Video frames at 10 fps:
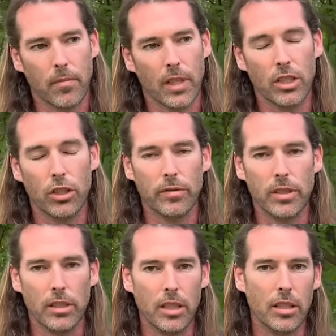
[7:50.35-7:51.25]

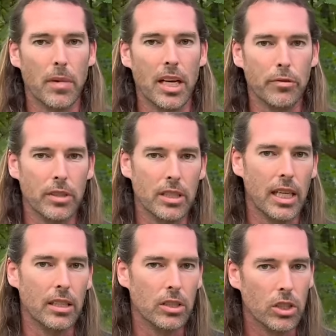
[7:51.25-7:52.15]
shifted in my
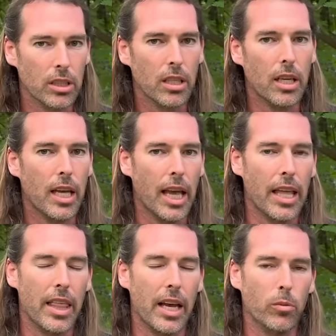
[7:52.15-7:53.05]
physiology
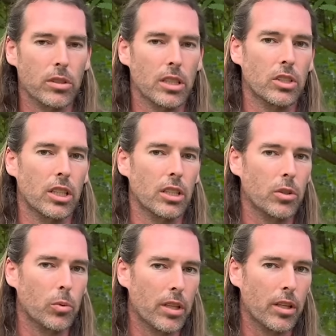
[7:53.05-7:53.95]
and that which I
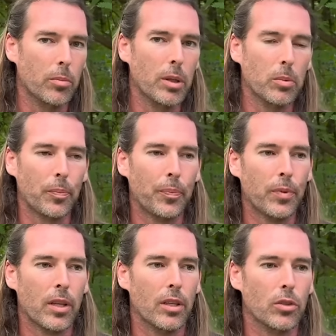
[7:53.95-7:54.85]
share with other people.
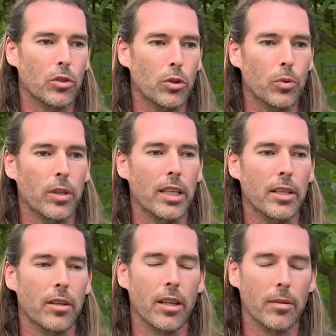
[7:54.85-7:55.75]
So
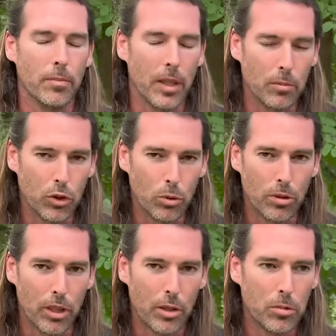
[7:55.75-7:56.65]
again, I'm
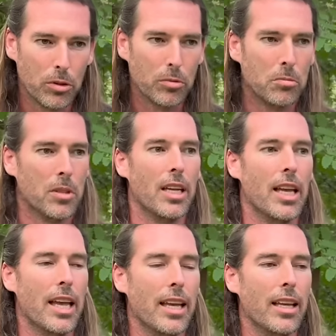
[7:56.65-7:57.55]
super humble,
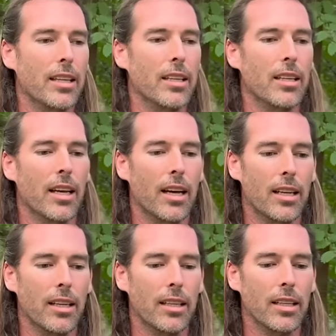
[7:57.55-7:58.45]
and
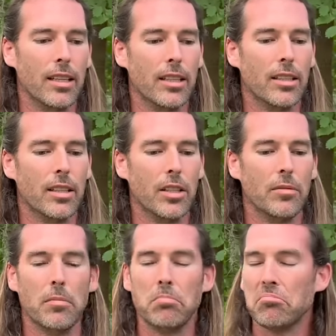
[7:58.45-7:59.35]
I
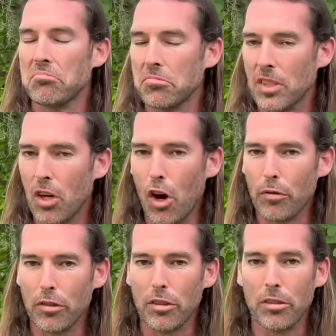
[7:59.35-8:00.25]

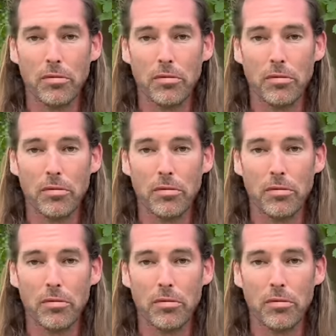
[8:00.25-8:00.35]
offer